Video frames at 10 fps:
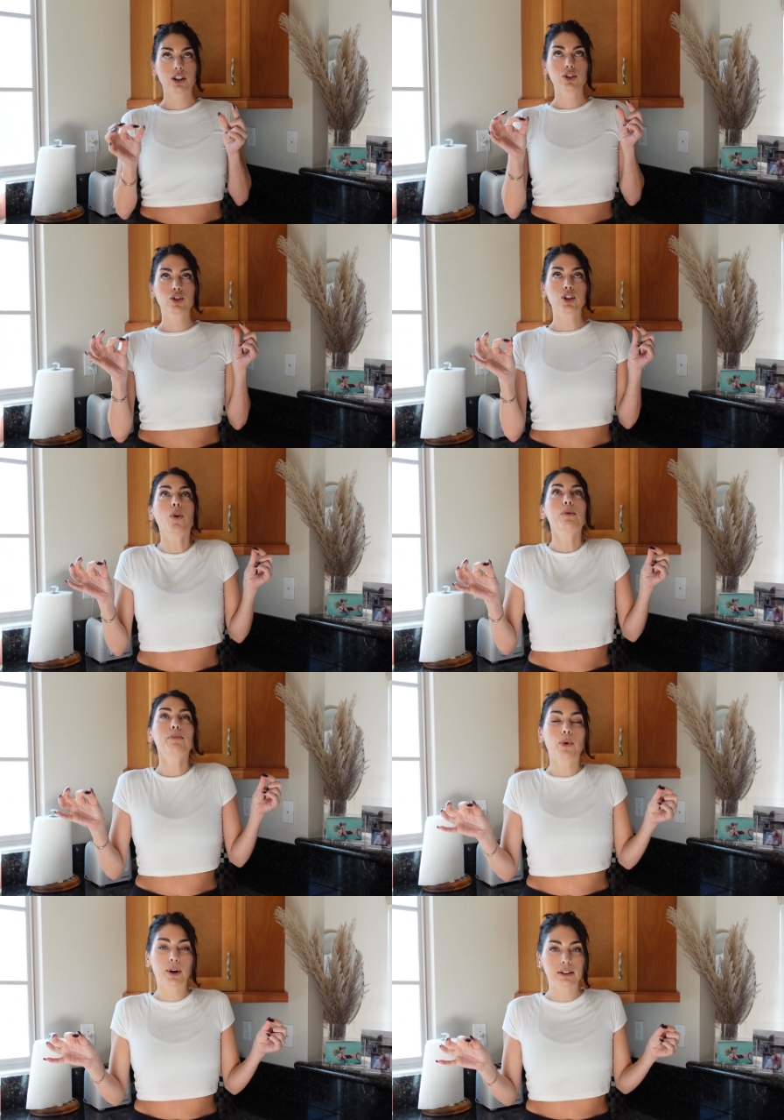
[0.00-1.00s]
So
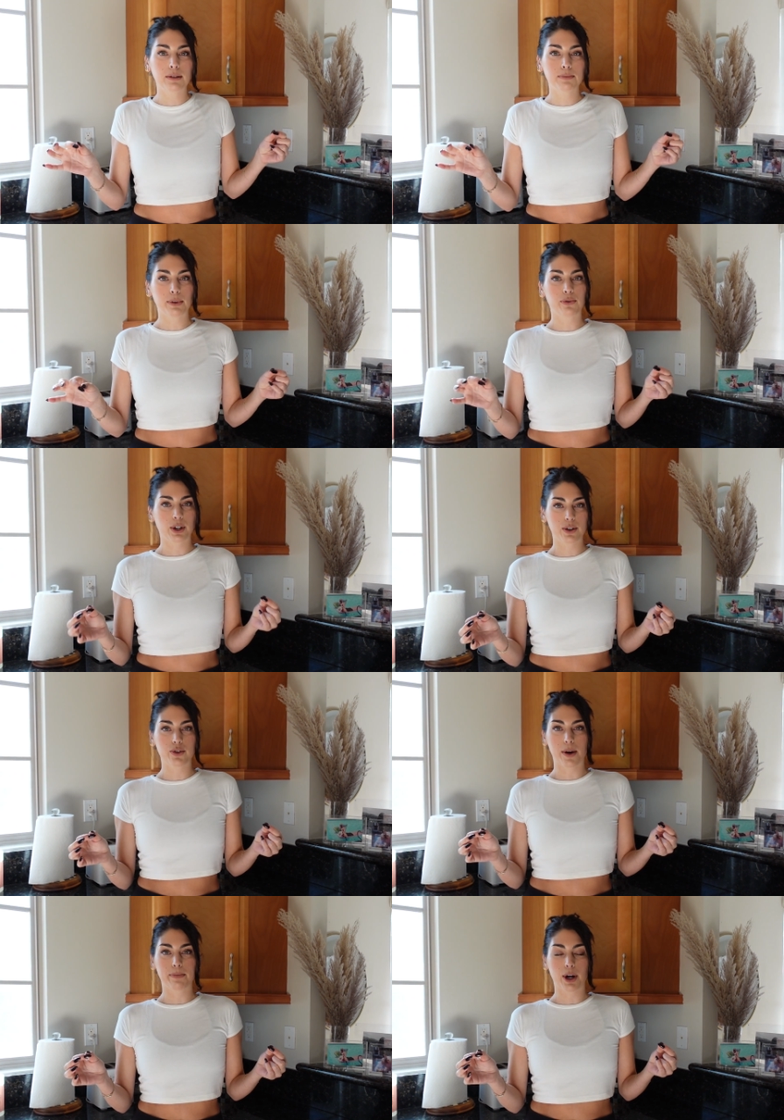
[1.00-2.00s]
important before you
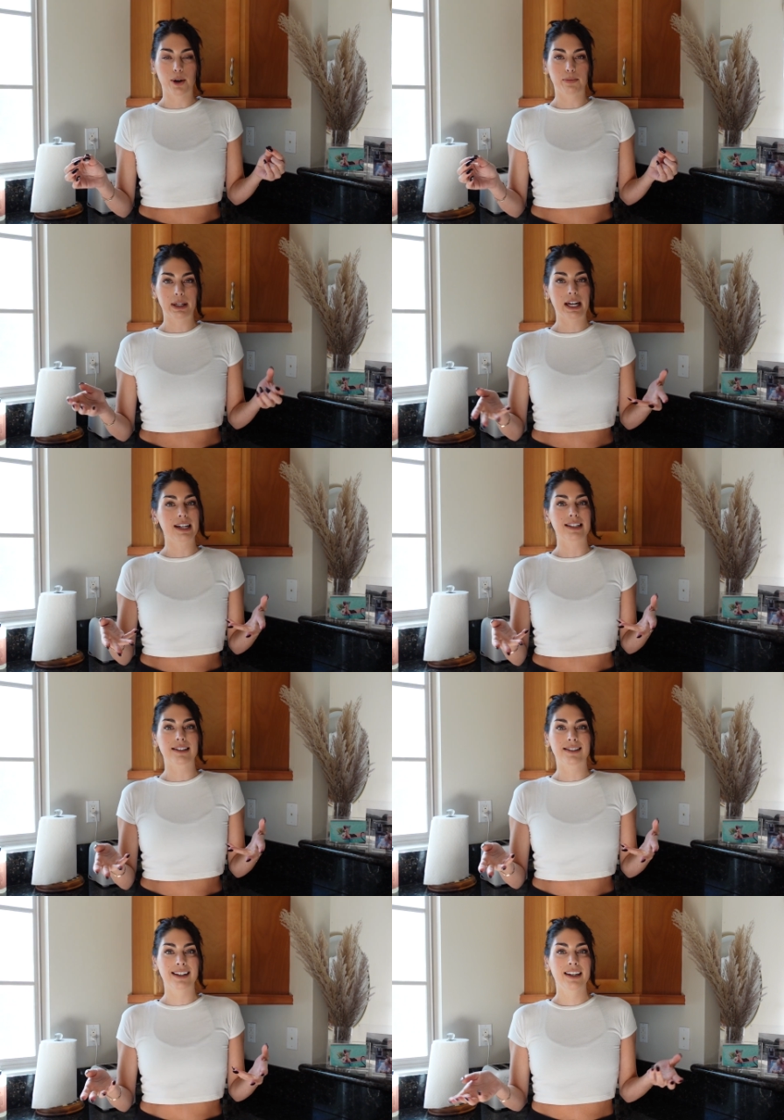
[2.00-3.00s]
jump rope
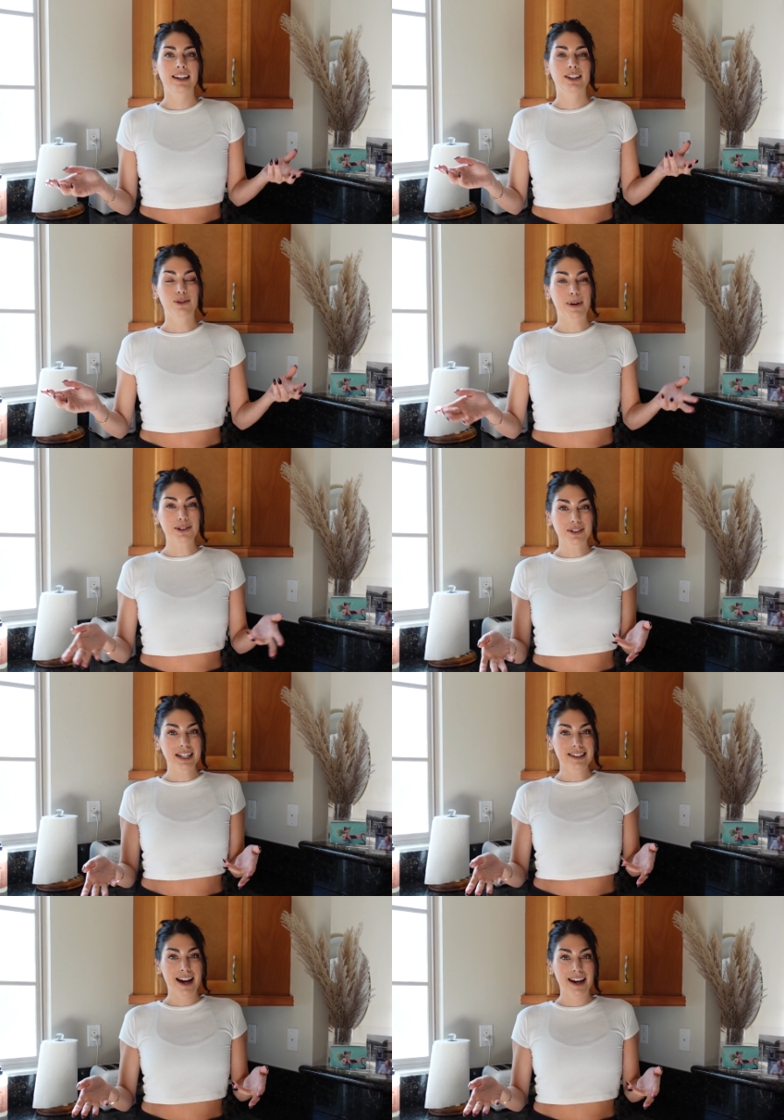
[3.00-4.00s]
because your muscles
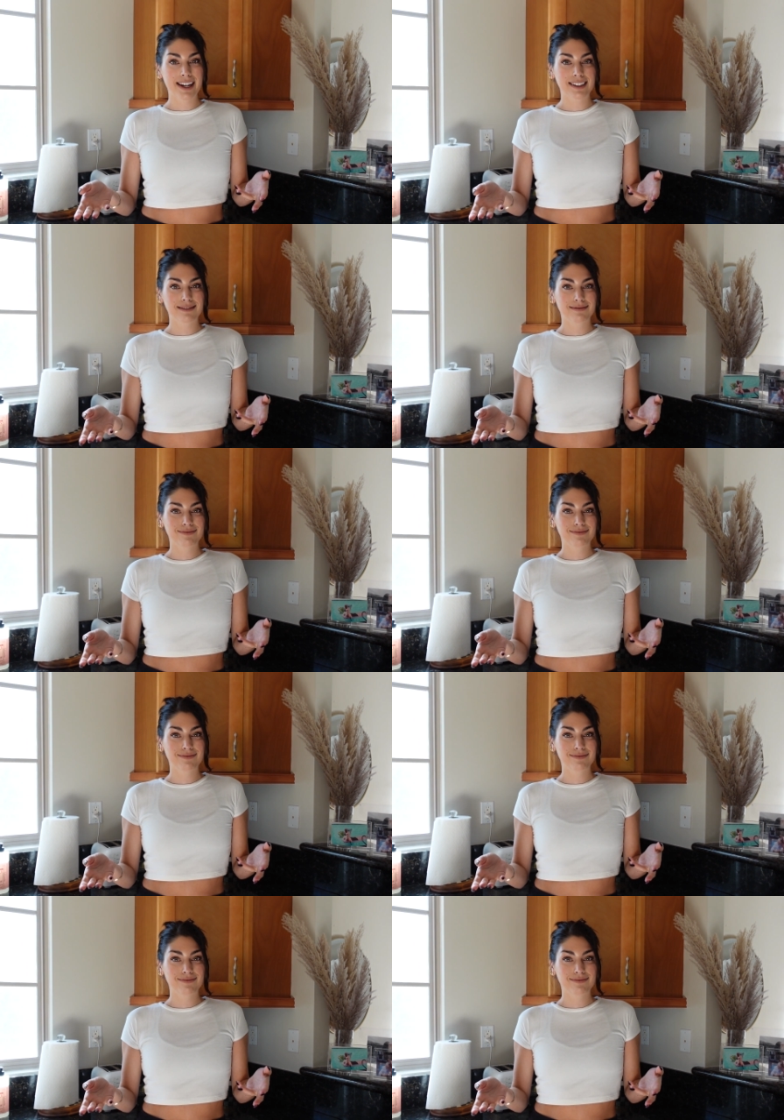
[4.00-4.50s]
get tight,